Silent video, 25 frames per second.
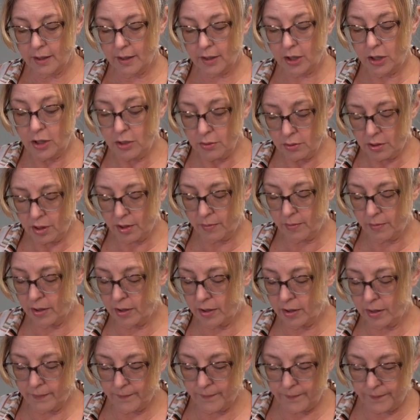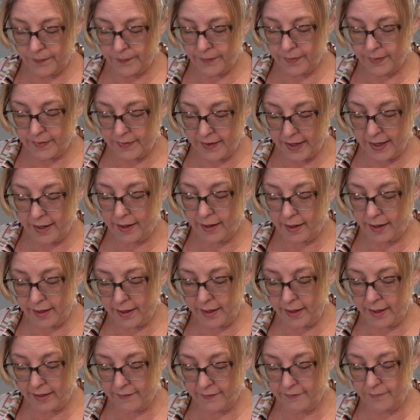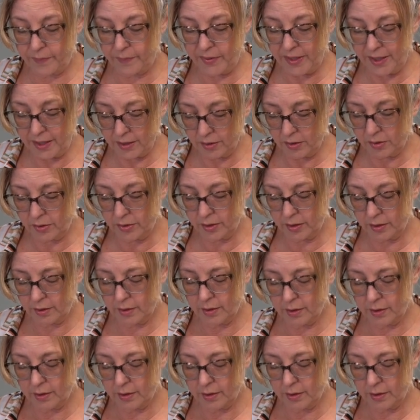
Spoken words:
cucumber that I have peeled,